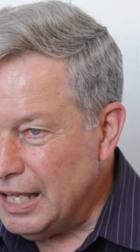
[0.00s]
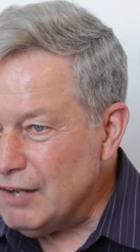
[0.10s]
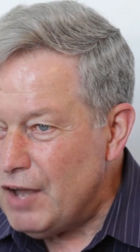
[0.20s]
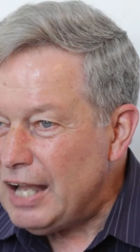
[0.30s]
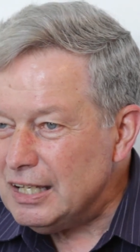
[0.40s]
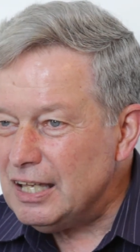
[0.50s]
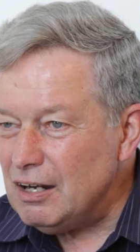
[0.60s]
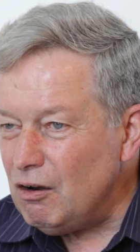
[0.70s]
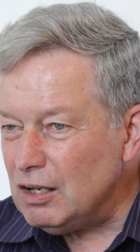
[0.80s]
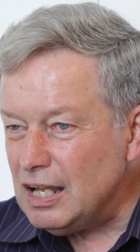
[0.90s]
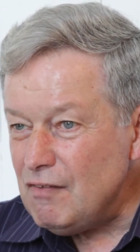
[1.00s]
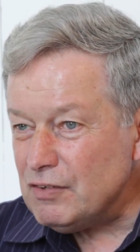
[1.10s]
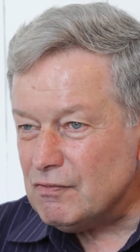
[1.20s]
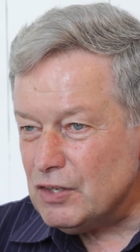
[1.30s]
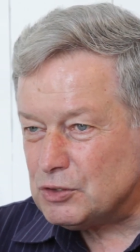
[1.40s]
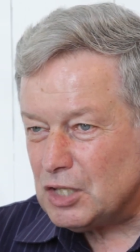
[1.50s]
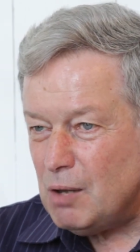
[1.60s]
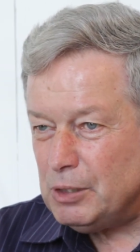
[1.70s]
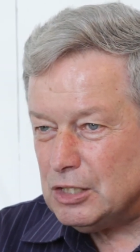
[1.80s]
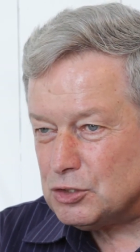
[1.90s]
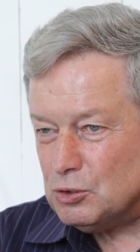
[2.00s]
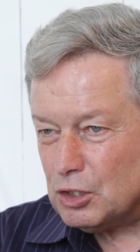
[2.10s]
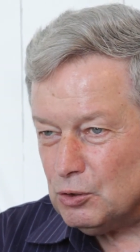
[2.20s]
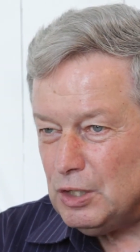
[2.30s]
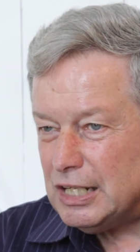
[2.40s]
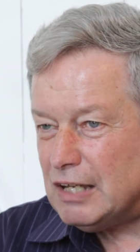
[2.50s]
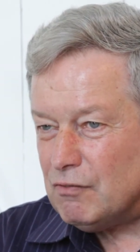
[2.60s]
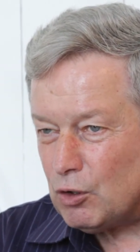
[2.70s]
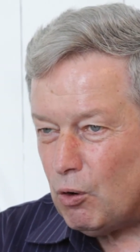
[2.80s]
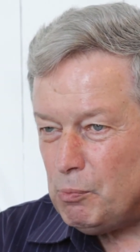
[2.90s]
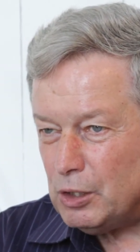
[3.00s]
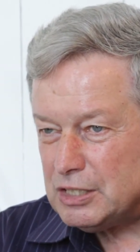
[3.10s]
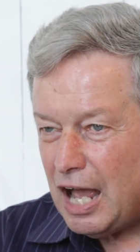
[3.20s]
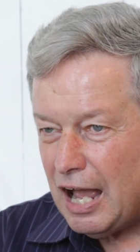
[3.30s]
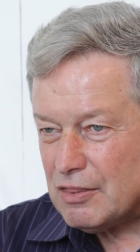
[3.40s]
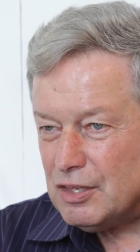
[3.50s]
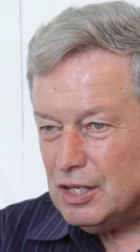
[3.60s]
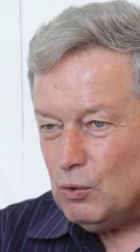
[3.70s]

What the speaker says: and if I can get all 11 of those companies to agree to give a corporate tithe,